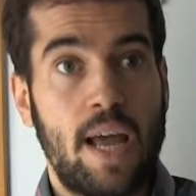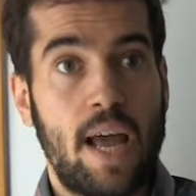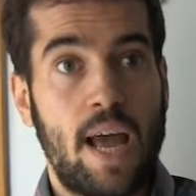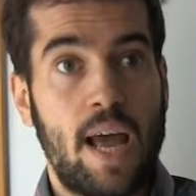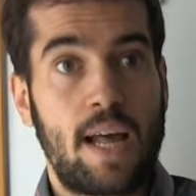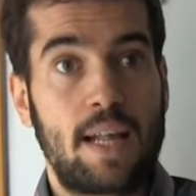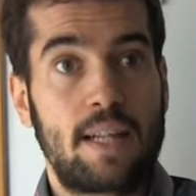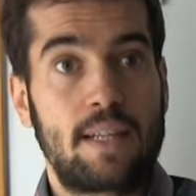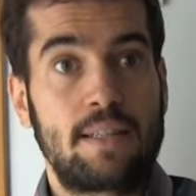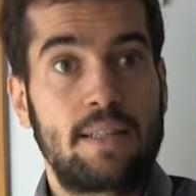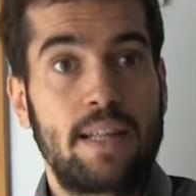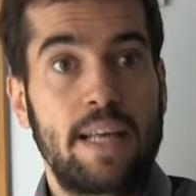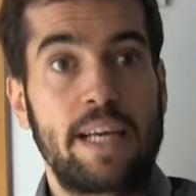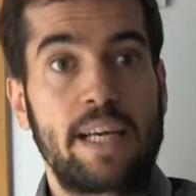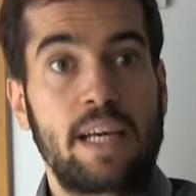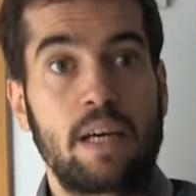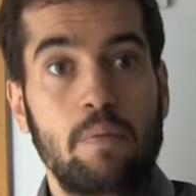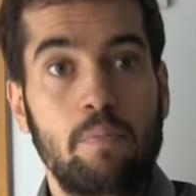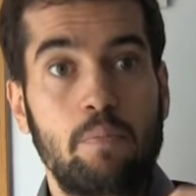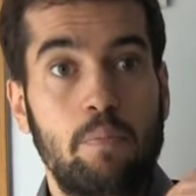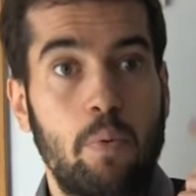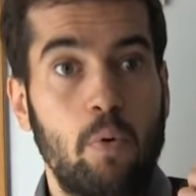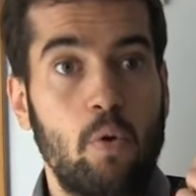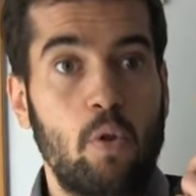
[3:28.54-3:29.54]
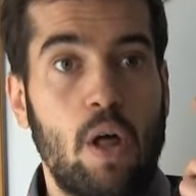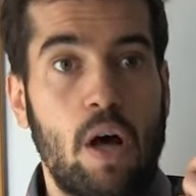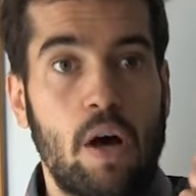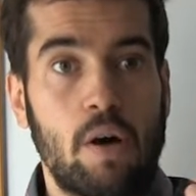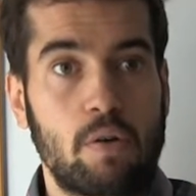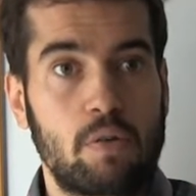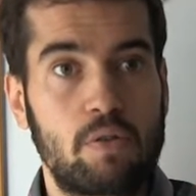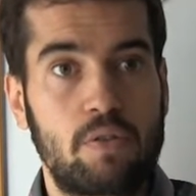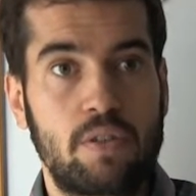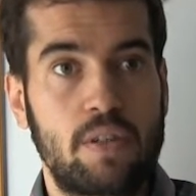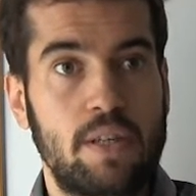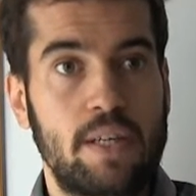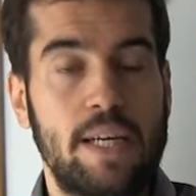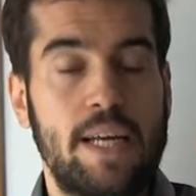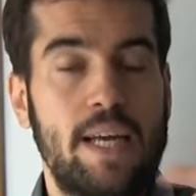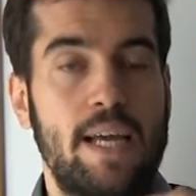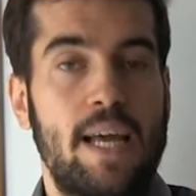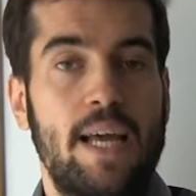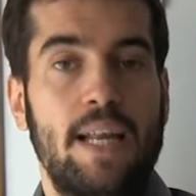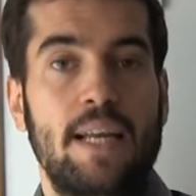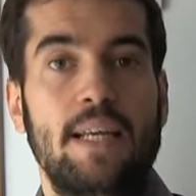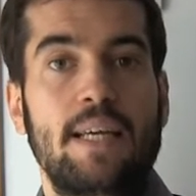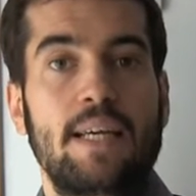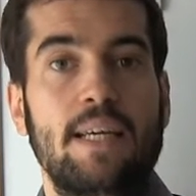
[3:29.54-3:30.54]
and they can pull out
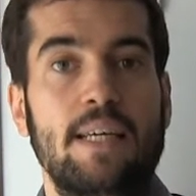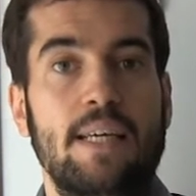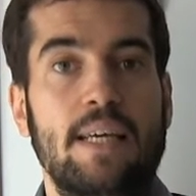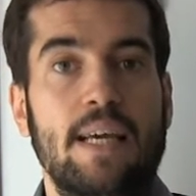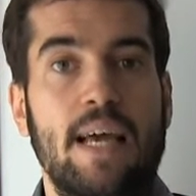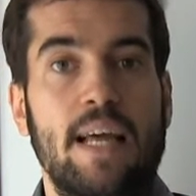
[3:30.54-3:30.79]
any